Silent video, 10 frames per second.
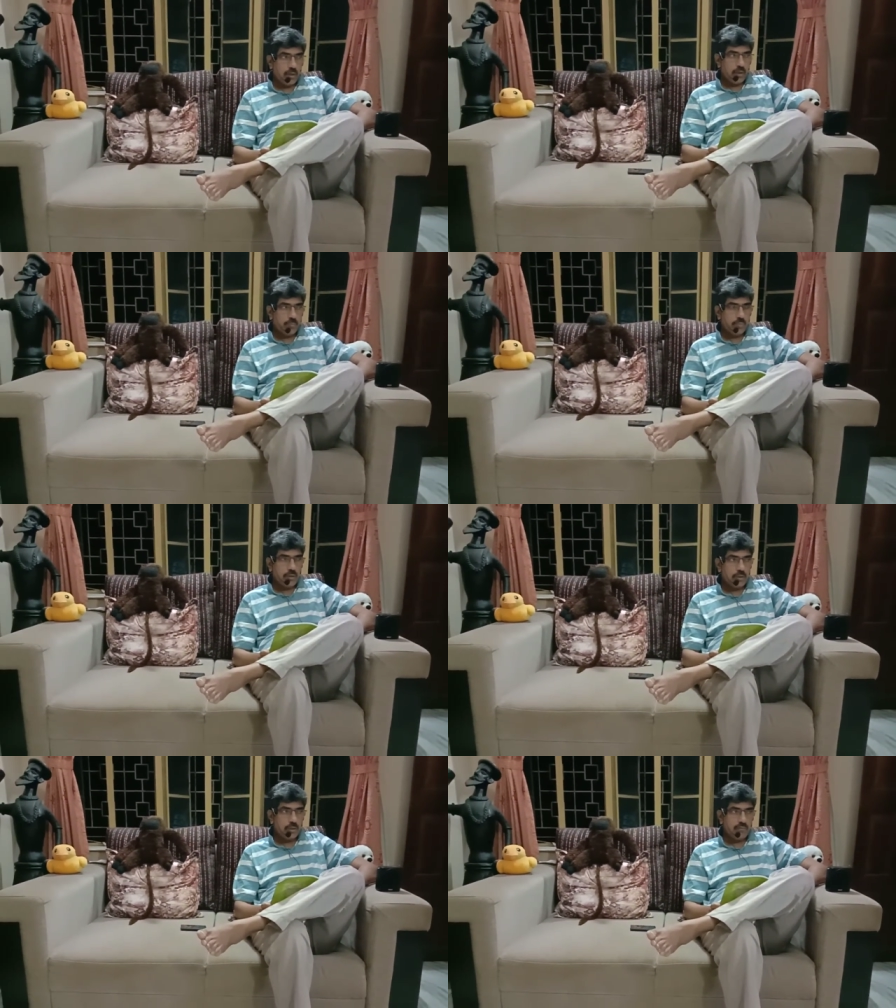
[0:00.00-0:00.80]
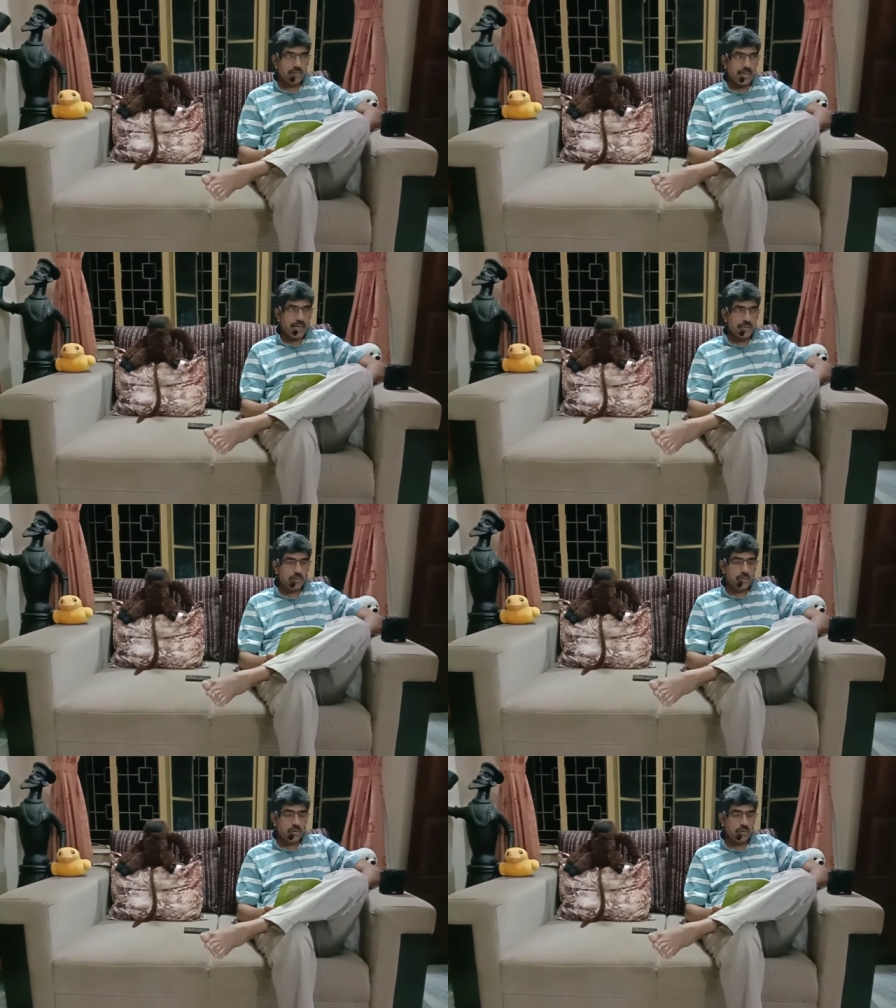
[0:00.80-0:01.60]
a piece of land
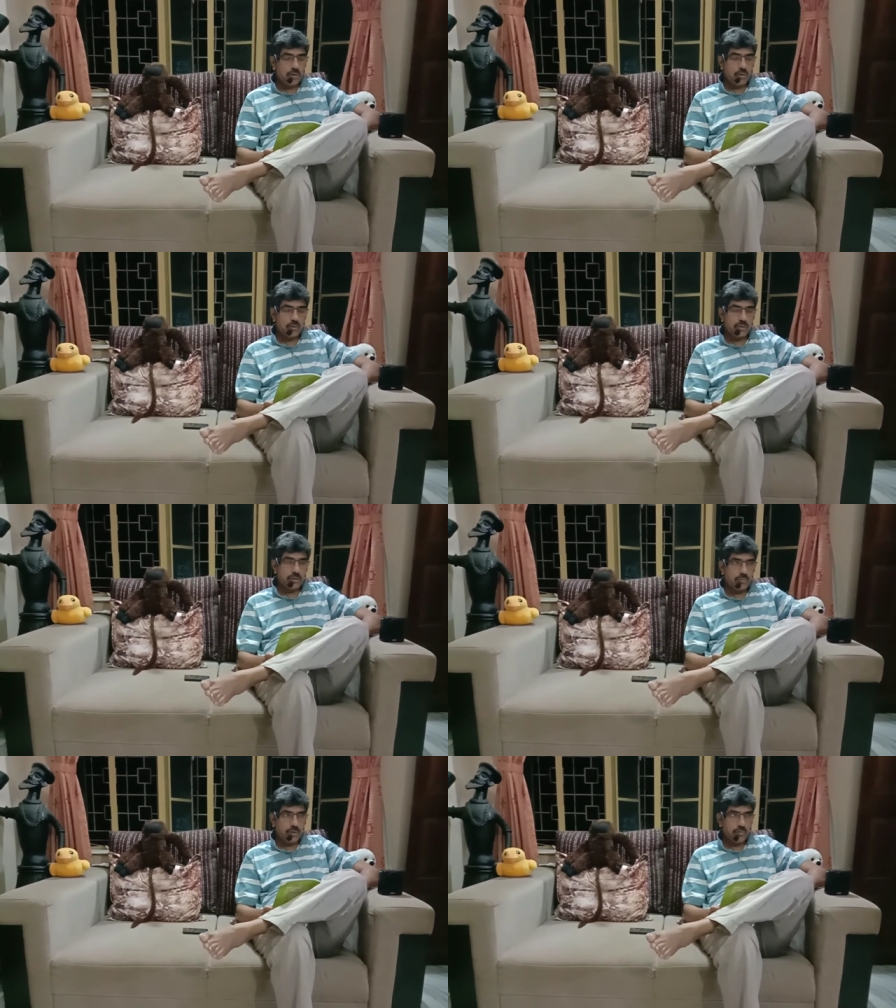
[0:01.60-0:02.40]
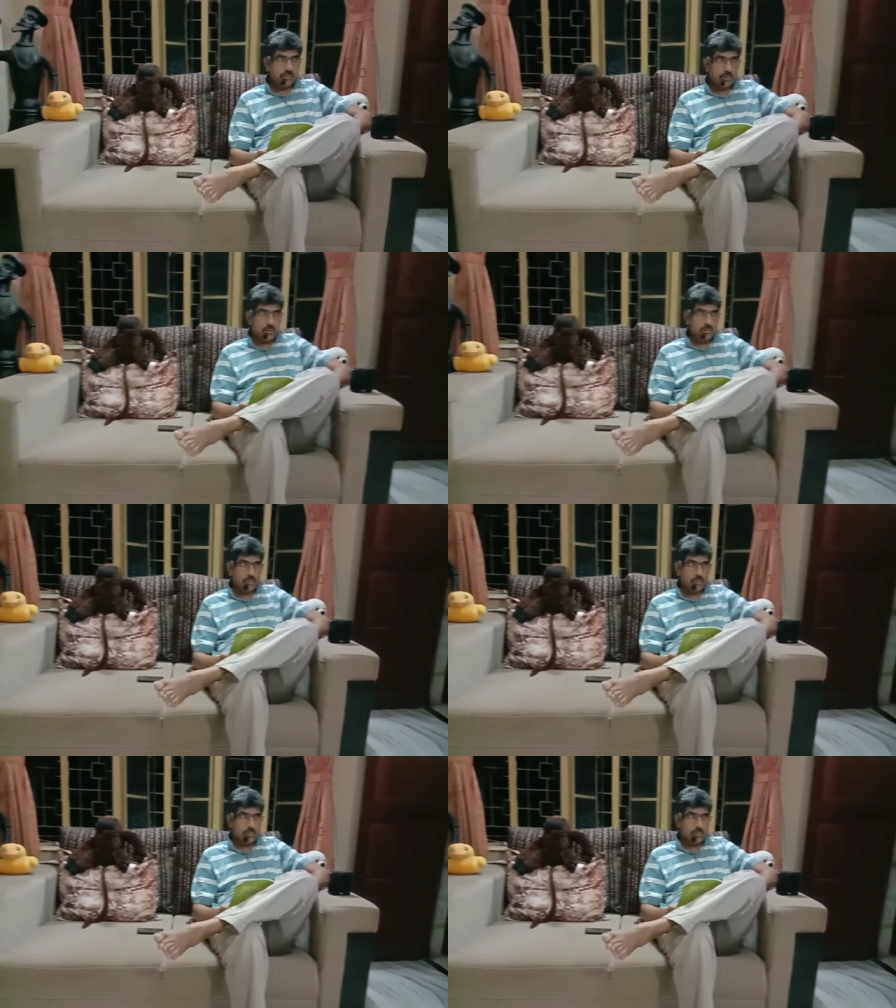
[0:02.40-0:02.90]
called the Oxen Meadows.